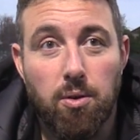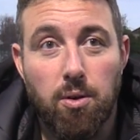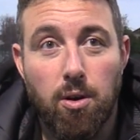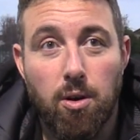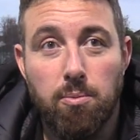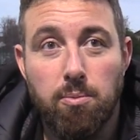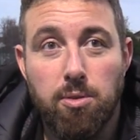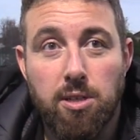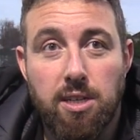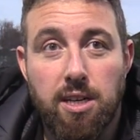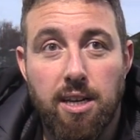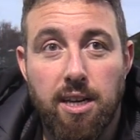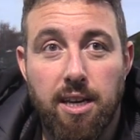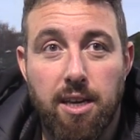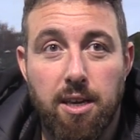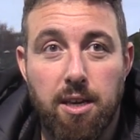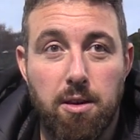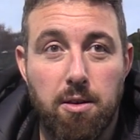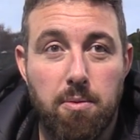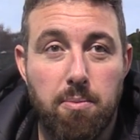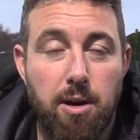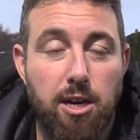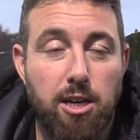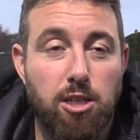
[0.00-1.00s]

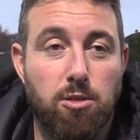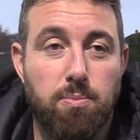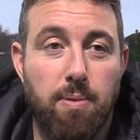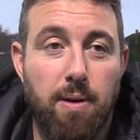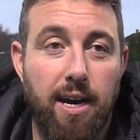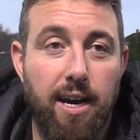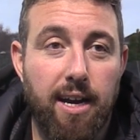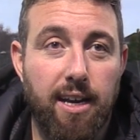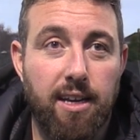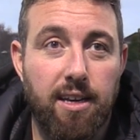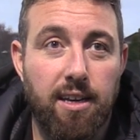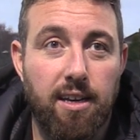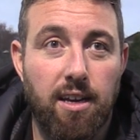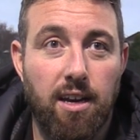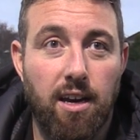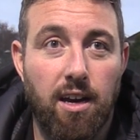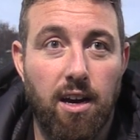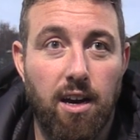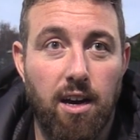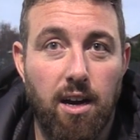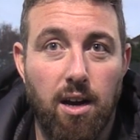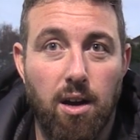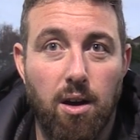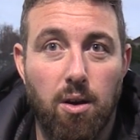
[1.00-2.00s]
obviously bounce back.
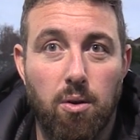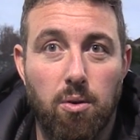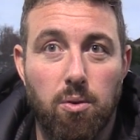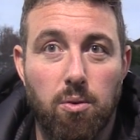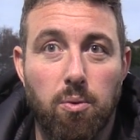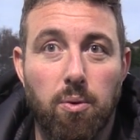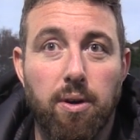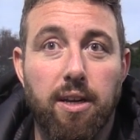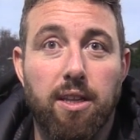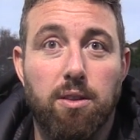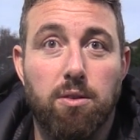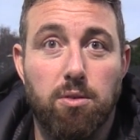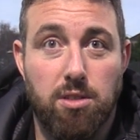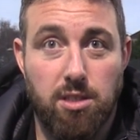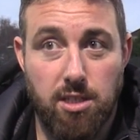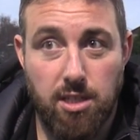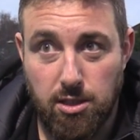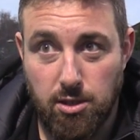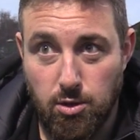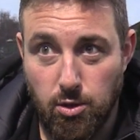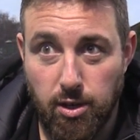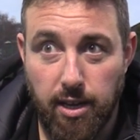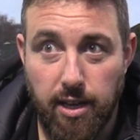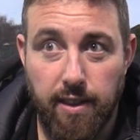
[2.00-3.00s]
Uh, we need to
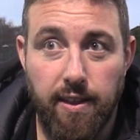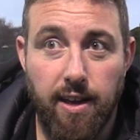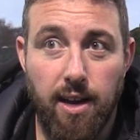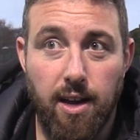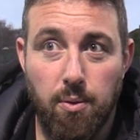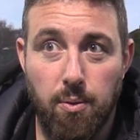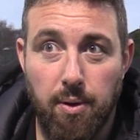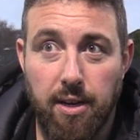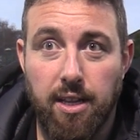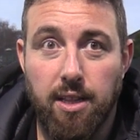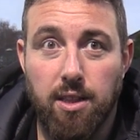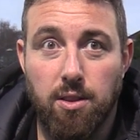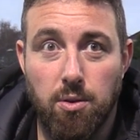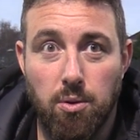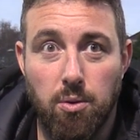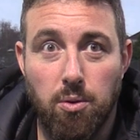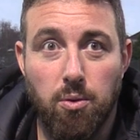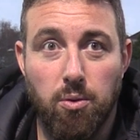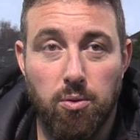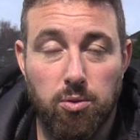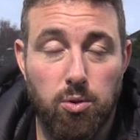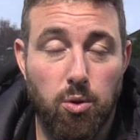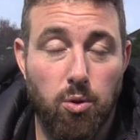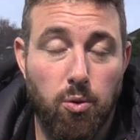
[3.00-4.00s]
stick together. We need
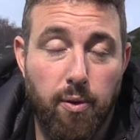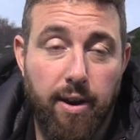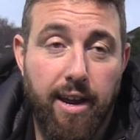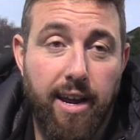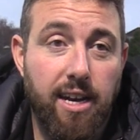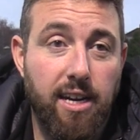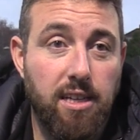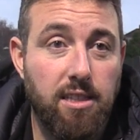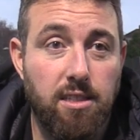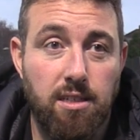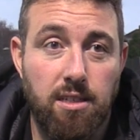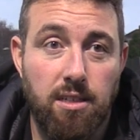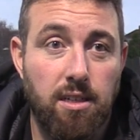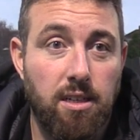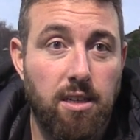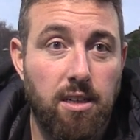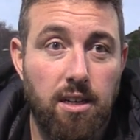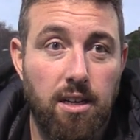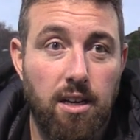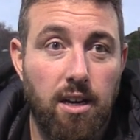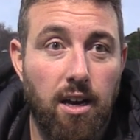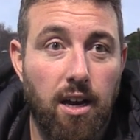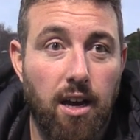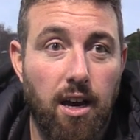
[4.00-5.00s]
to, to react.
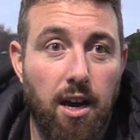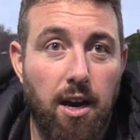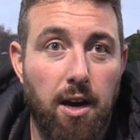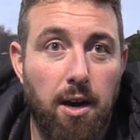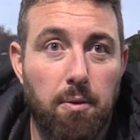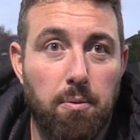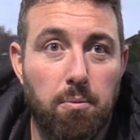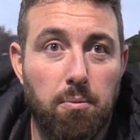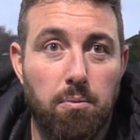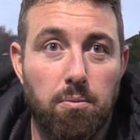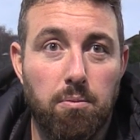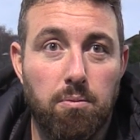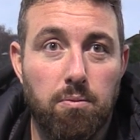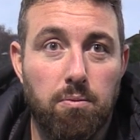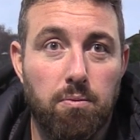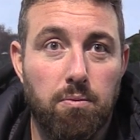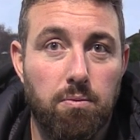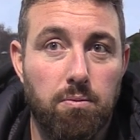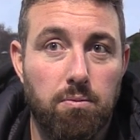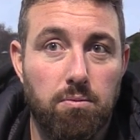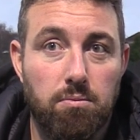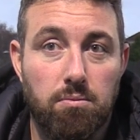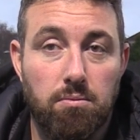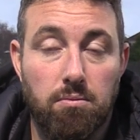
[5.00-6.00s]
Um,
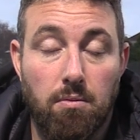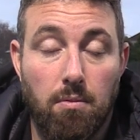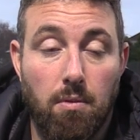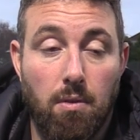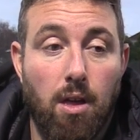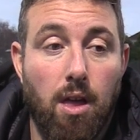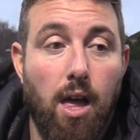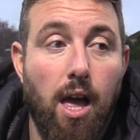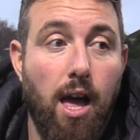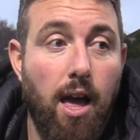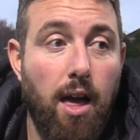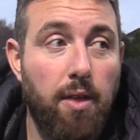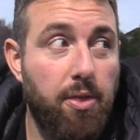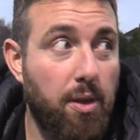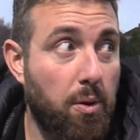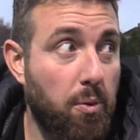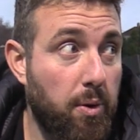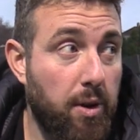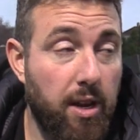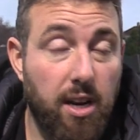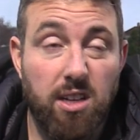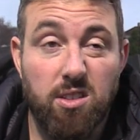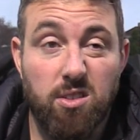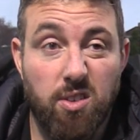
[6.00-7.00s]
I
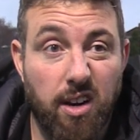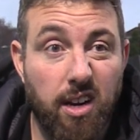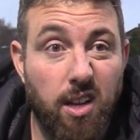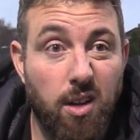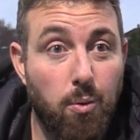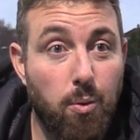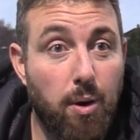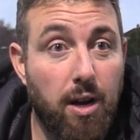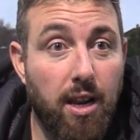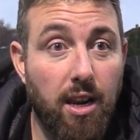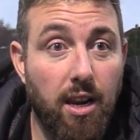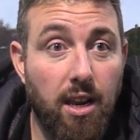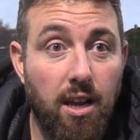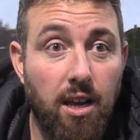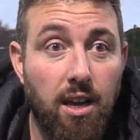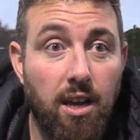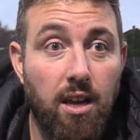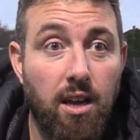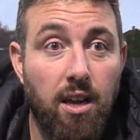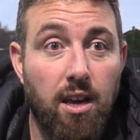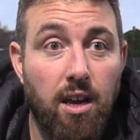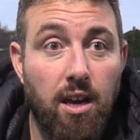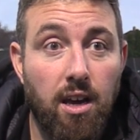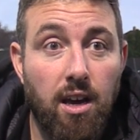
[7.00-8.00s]
think we are training well.
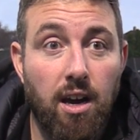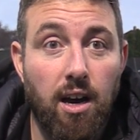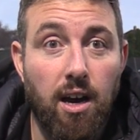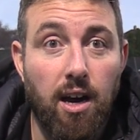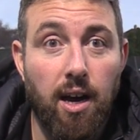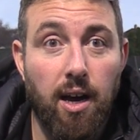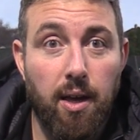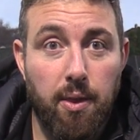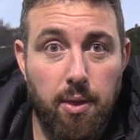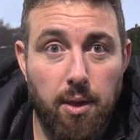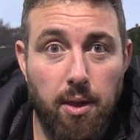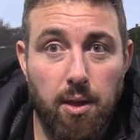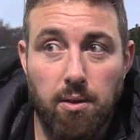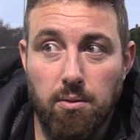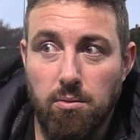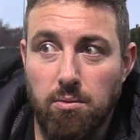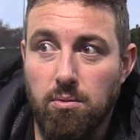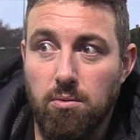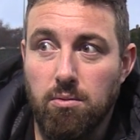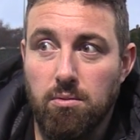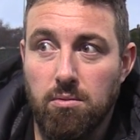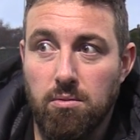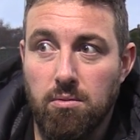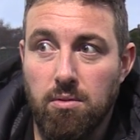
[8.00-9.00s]
I
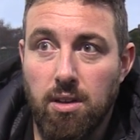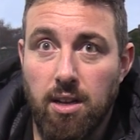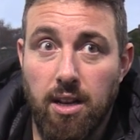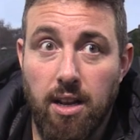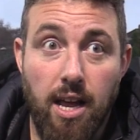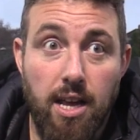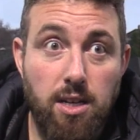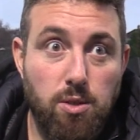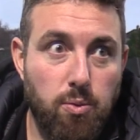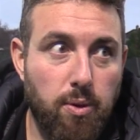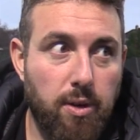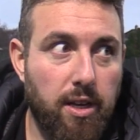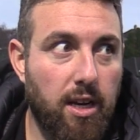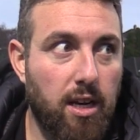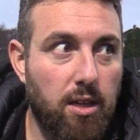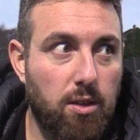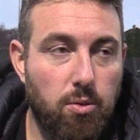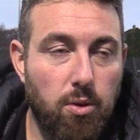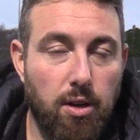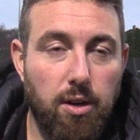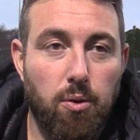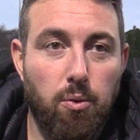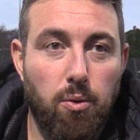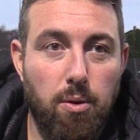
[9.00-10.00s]
think last week
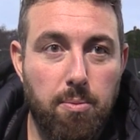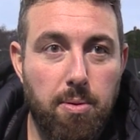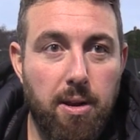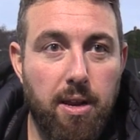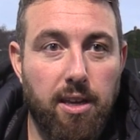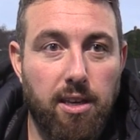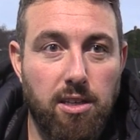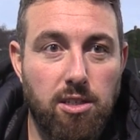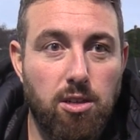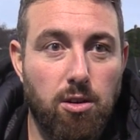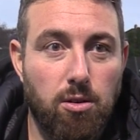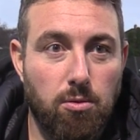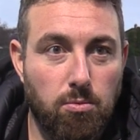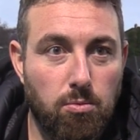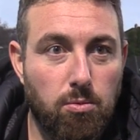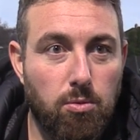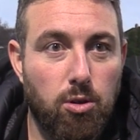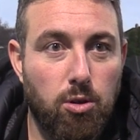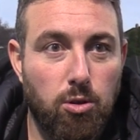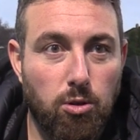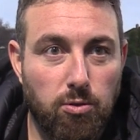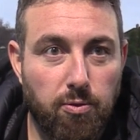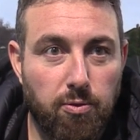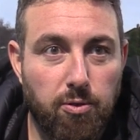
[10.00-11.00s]
actually we played
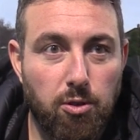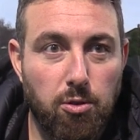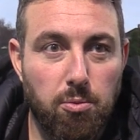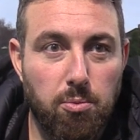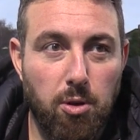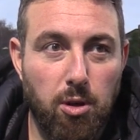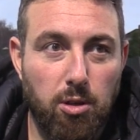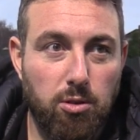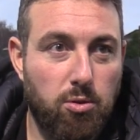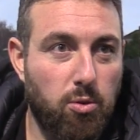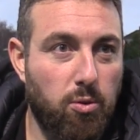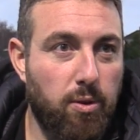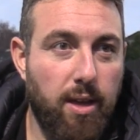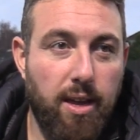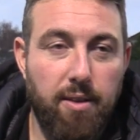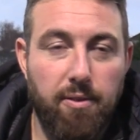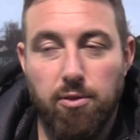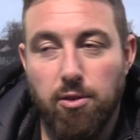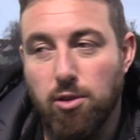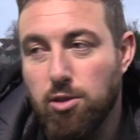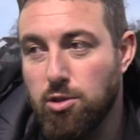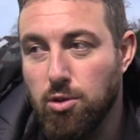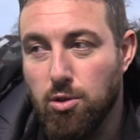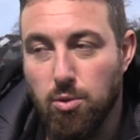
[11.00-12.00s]
some good football. Today
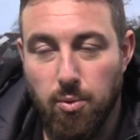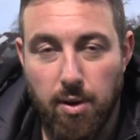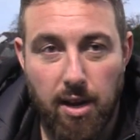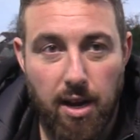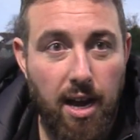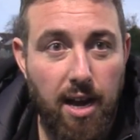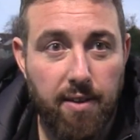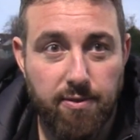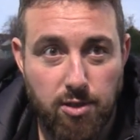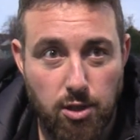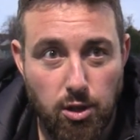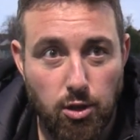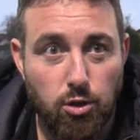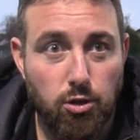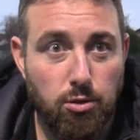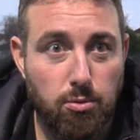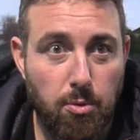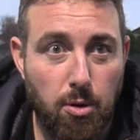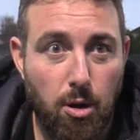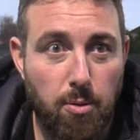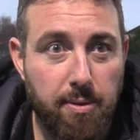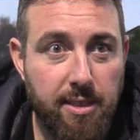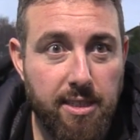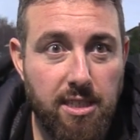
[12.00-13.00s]
for sure we have some
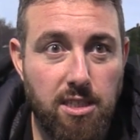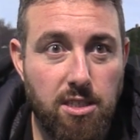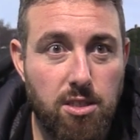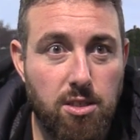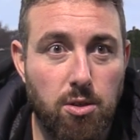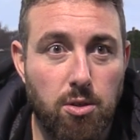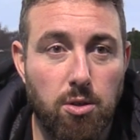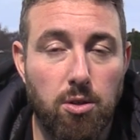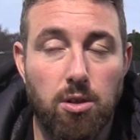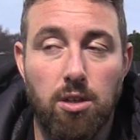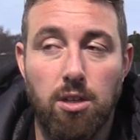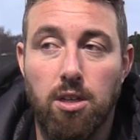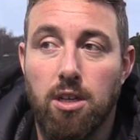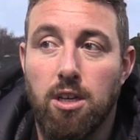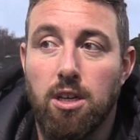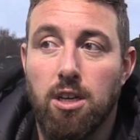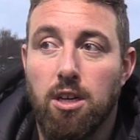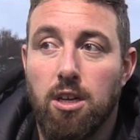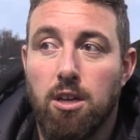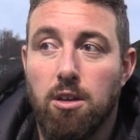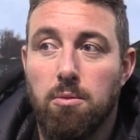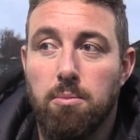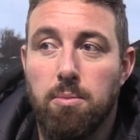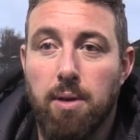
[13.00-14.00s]
good moments too,
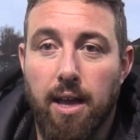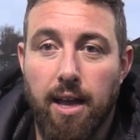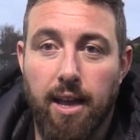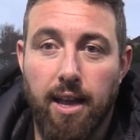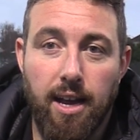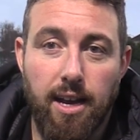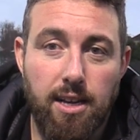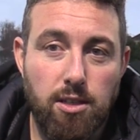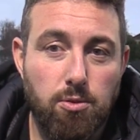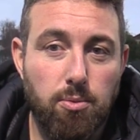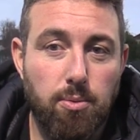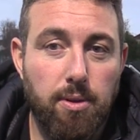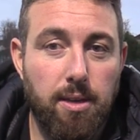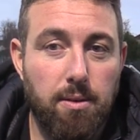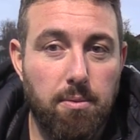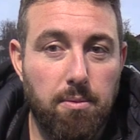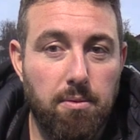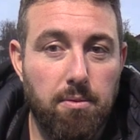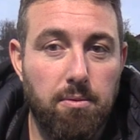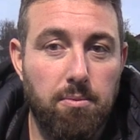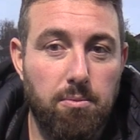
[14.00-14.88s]
but it has to be